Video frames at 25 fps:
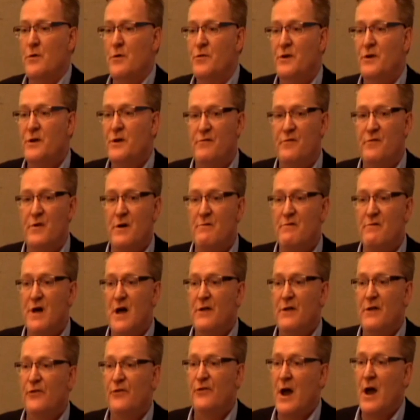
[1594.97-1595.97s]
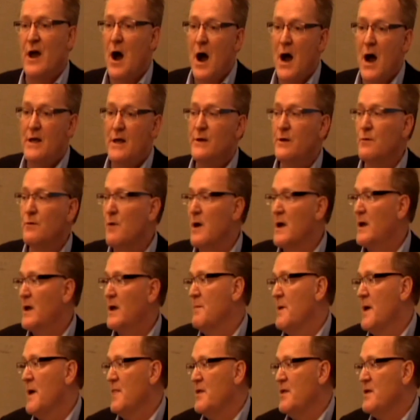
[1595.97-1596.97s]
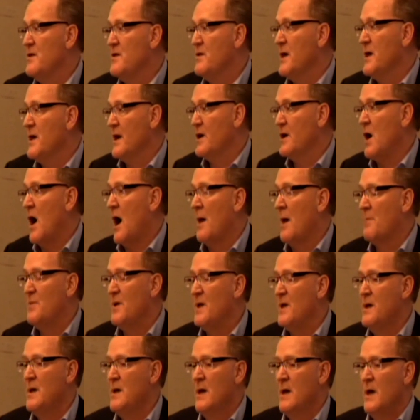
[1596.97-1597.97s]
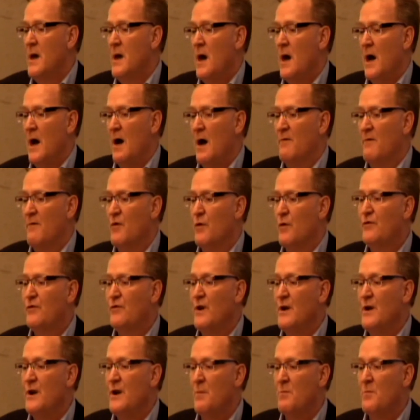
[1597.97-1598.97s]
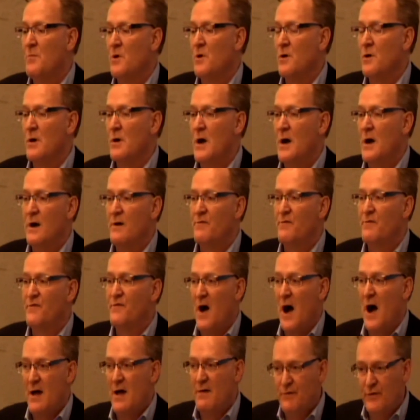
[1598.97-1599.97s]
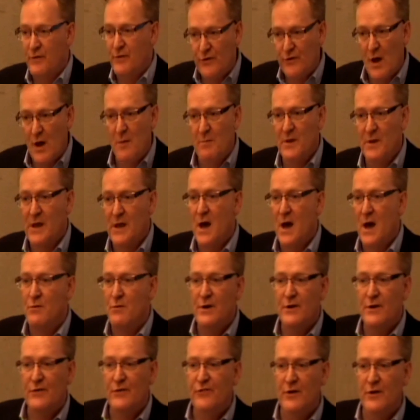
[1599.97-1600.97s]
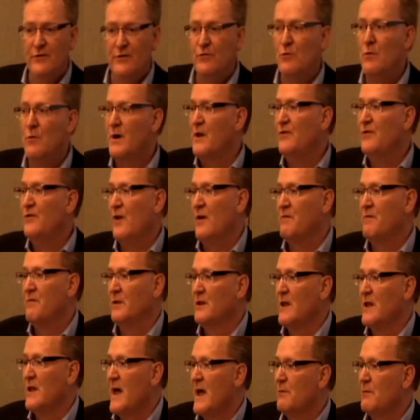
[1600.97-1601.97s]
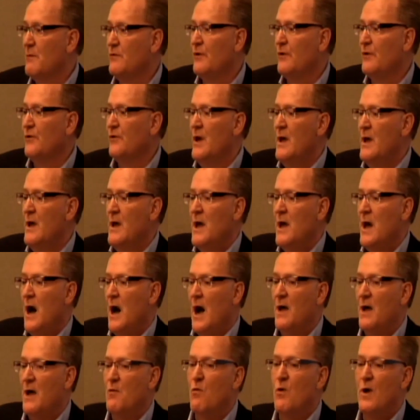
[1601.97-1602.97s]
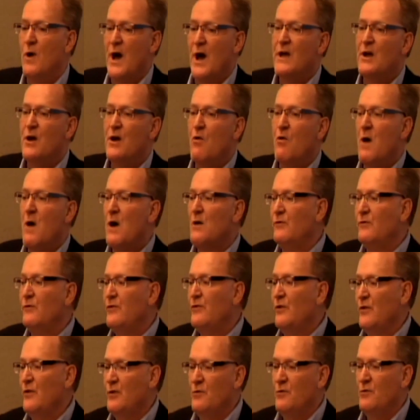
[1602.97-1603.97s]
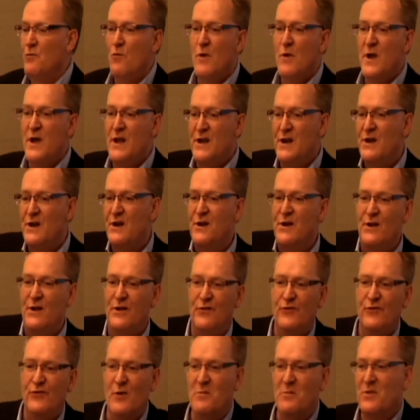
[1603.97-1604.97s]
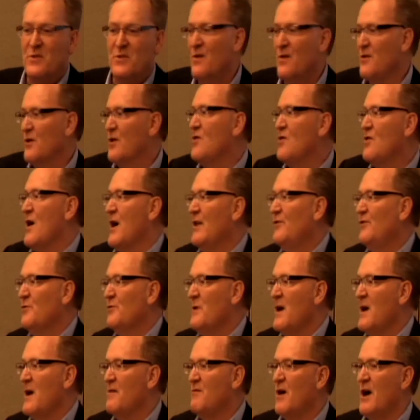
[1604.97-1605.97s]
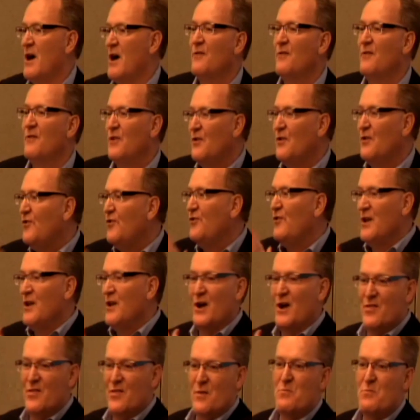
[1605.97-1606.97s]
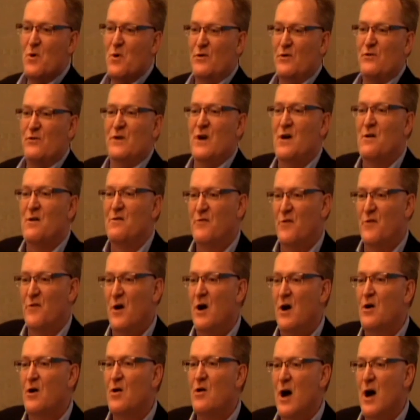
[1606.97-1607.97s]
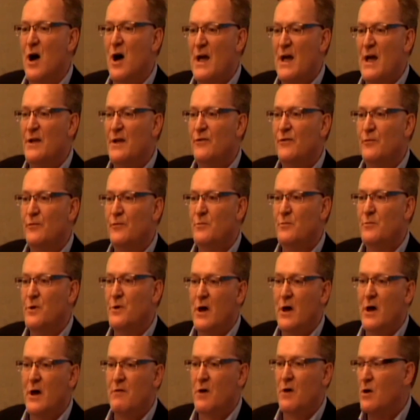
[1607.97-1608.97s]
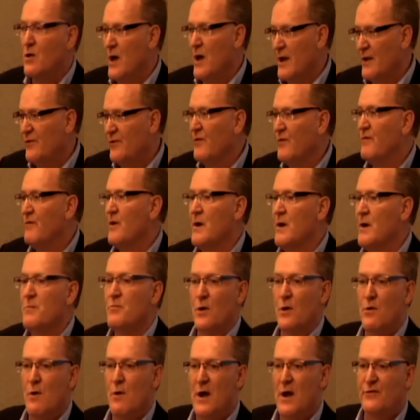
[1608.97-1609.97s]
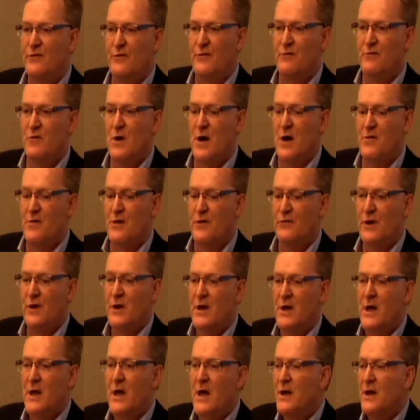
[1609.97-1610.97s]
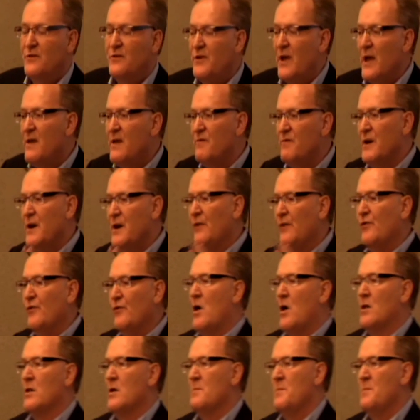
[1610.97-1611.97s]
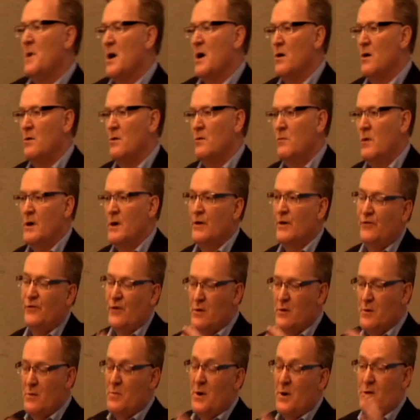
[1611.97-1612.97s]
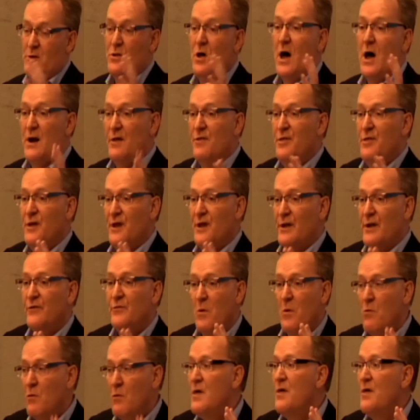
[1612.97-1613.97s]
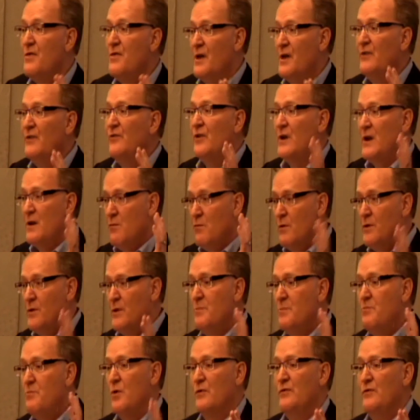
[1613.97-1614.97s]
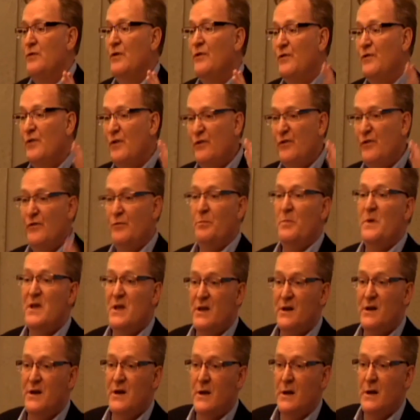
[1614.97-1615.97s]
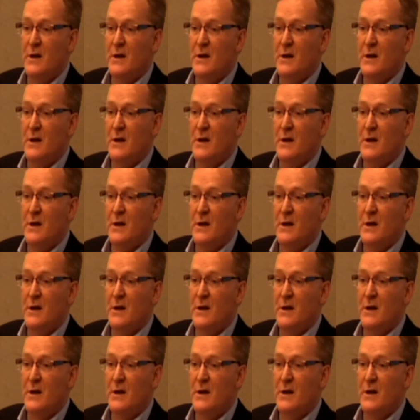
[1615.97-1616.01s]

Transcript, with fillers: at the different events. I highly recommend that you get a copy. Uh, version number uh, five is coming out. It's in twenty-seven languages. I, when I go out to Wheaton and some of the other clients we have, I often see it on the bookshelf for our clients. A lot of our clients are very progressive around this. David is all about, well, he's about a lot of things, but one of the things that he really pushes is speed.